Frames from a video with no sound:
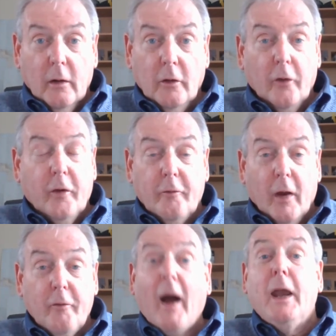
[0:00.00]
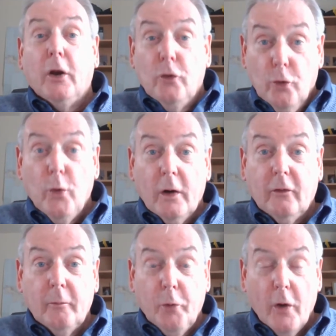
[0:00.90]
nothing. If I can do
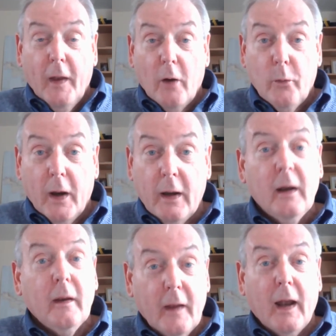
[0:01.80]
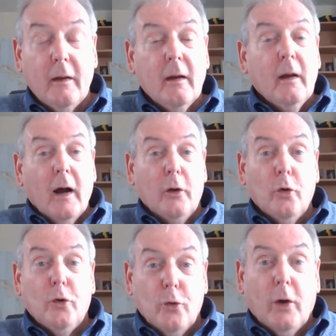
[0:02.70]
it, put it that way, then I
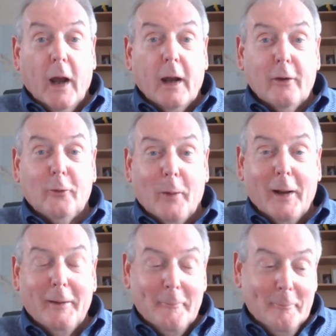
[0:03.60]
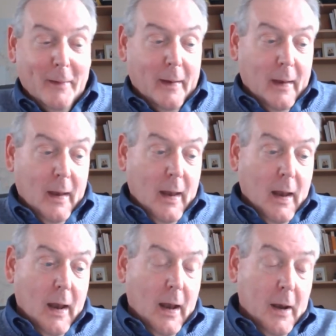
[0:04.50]
know you can as well.
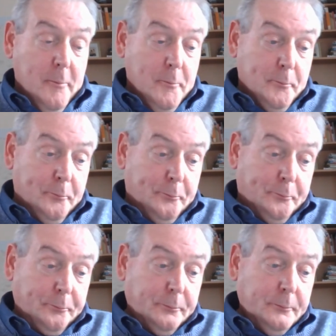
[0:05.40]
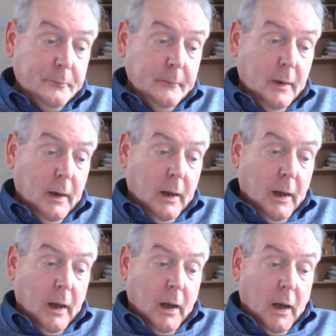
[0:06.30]

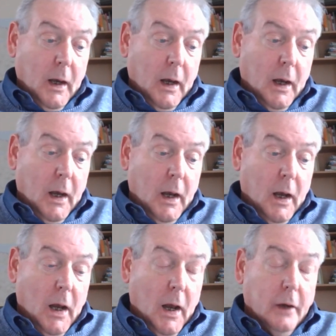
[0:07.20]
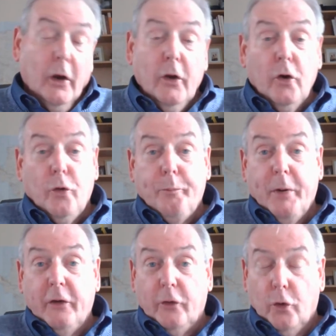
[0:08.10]
Another
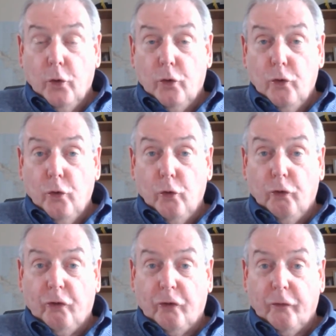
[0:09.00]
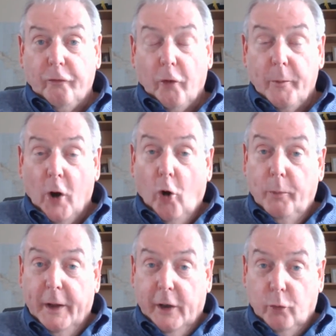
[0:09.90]
piece of good news from the
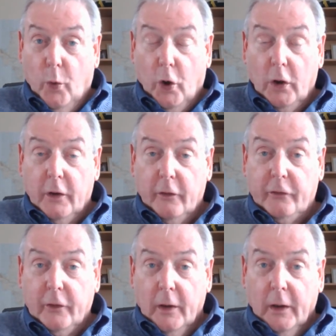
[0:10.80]
oblate world is